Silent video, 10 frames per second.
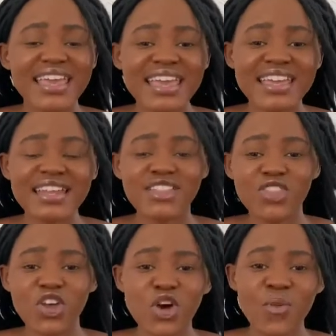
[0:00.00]
in
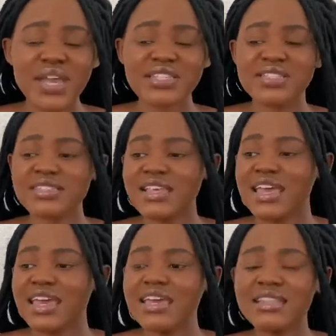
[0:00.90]
the oasis,
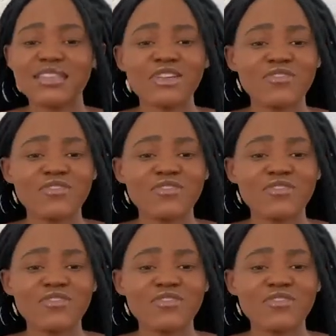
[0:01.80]
in the